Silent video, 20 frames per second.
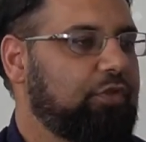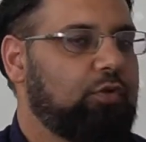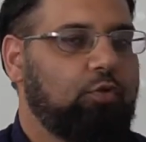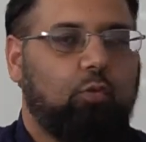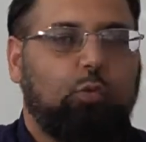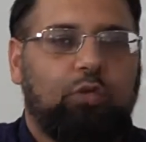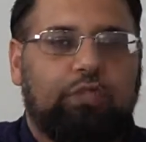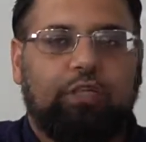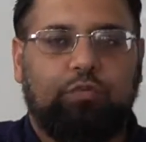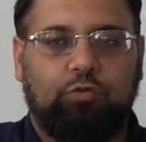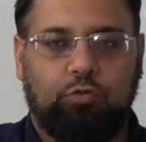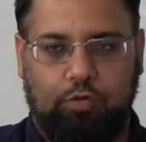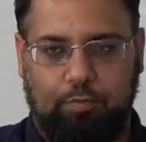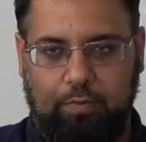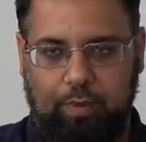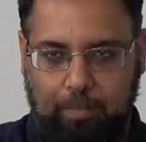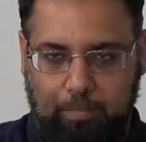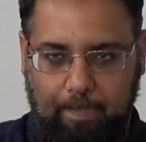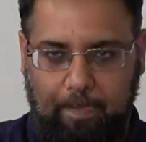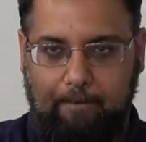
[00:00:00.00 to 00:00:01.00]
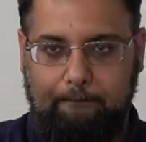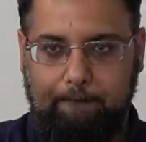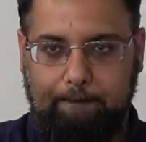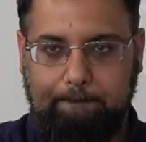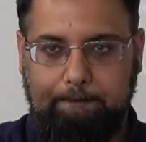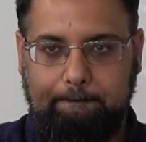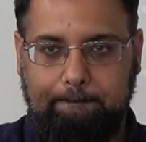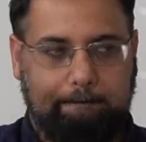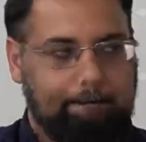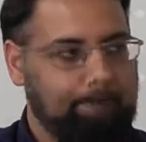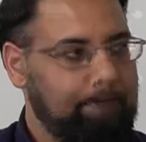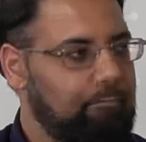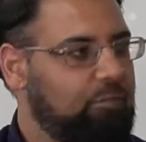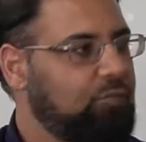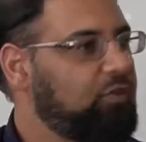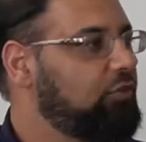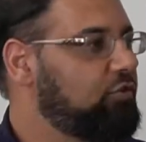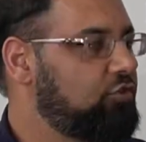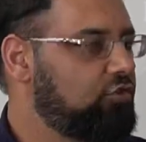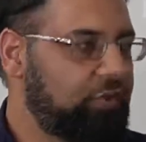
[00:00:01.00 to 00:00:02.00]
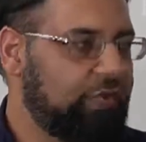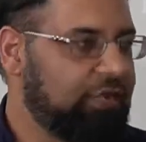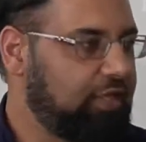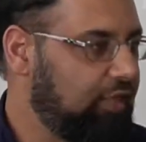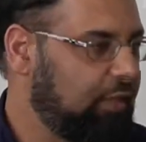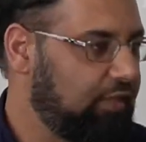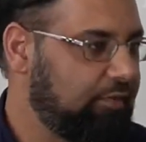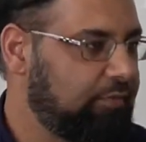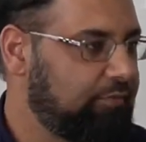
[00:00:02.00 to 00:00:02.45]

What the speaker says: what do they talk about? Drinking.